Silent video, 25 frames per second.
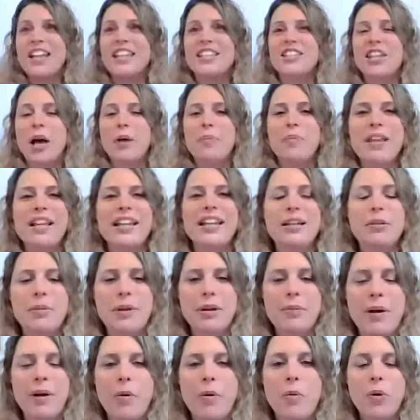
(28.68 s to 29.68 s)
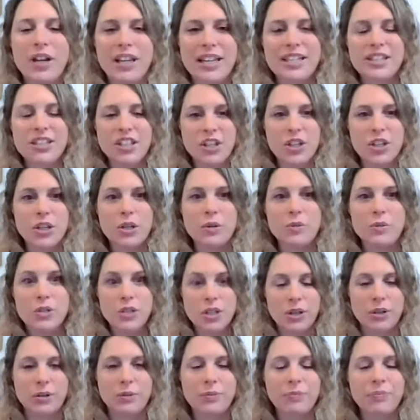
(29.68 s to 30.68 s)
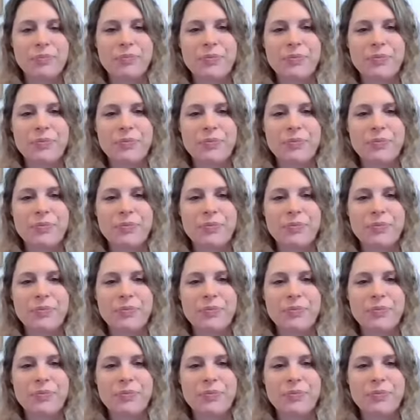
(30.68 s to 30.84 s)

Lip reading: tell me a little bit about what it is that you do.